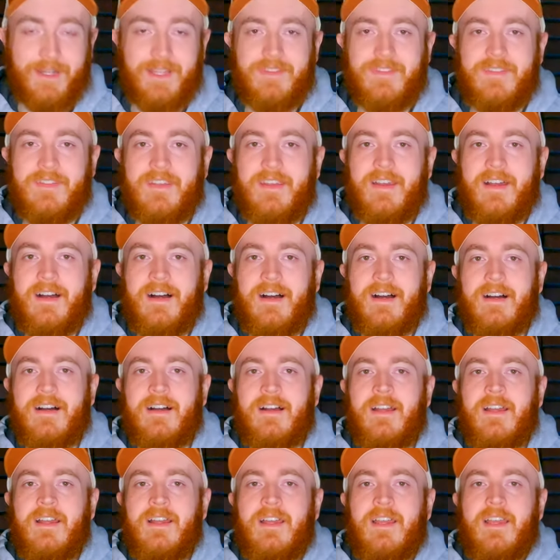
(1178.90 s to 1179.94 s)
but
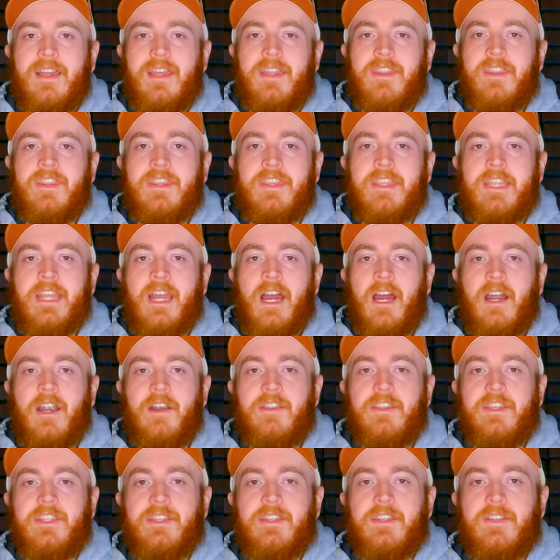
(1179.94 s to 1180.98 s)
uh, they are
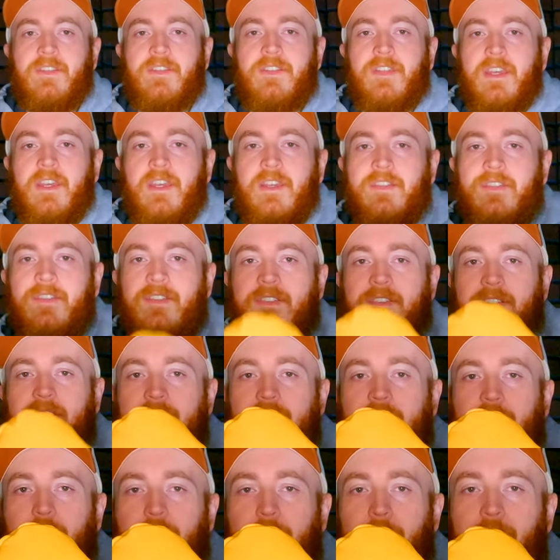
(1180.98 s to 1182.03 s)
these
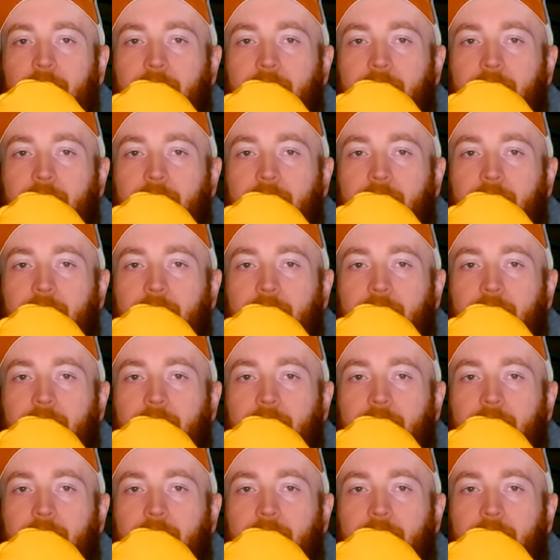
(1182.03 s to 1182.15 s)
Steger